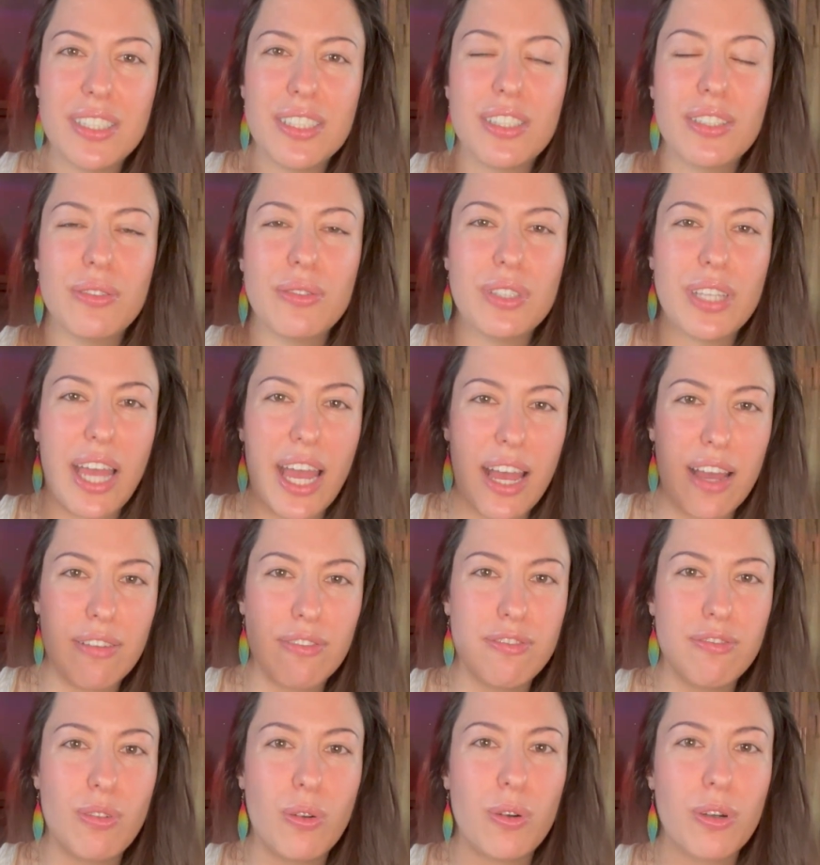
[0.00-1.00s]
those half
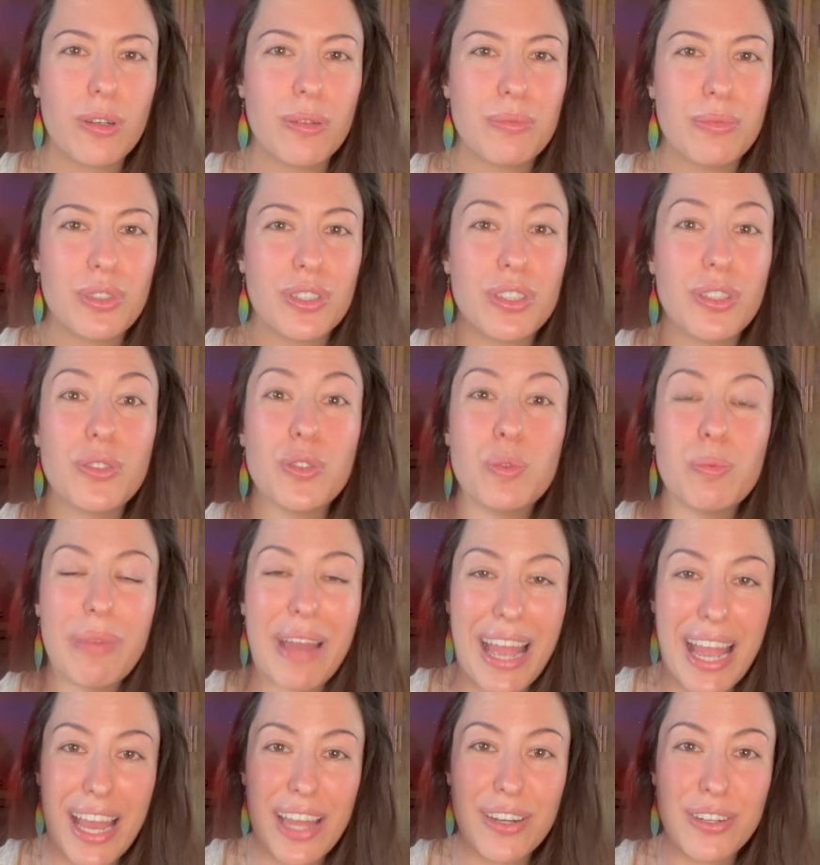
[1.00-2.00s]
forms, those
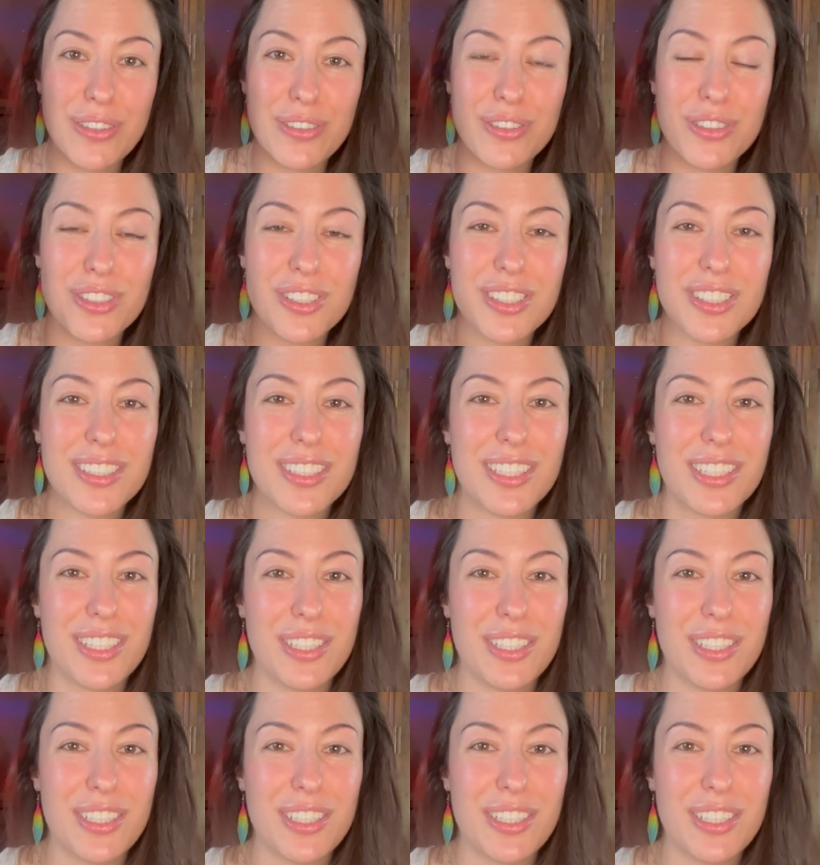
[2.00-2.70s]
patterns,